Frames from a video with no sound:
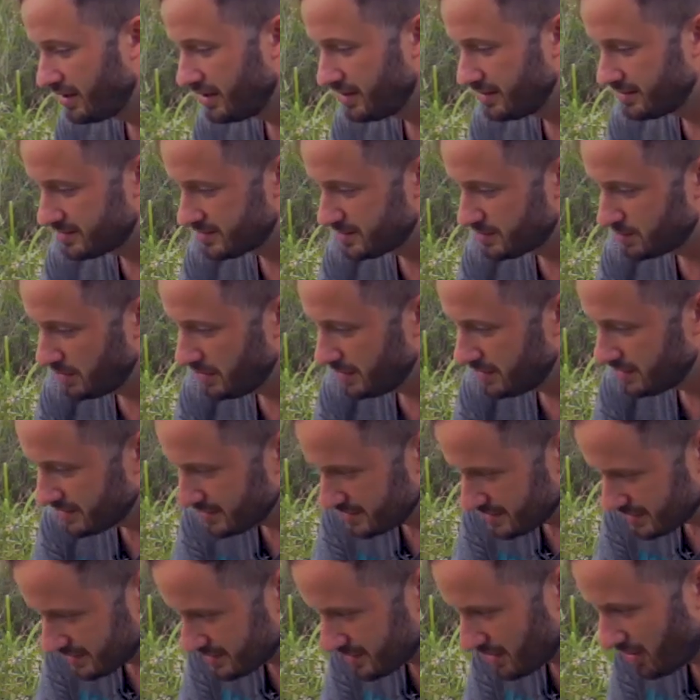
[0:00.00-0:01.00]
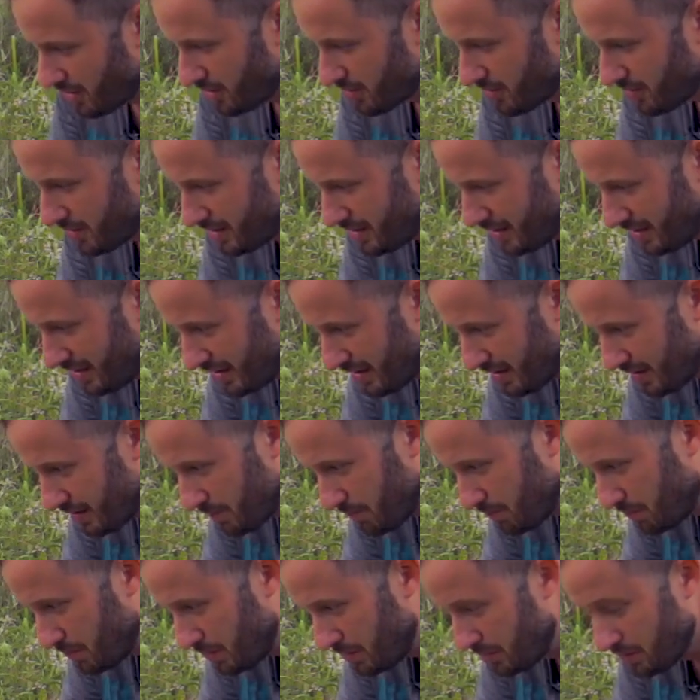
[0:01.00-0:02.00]
It sweetens its already
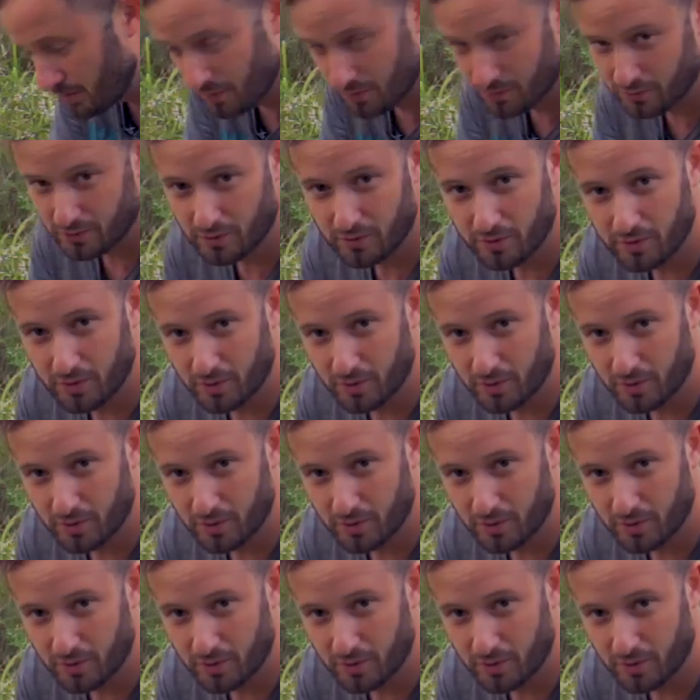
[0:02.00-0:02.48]
beautiful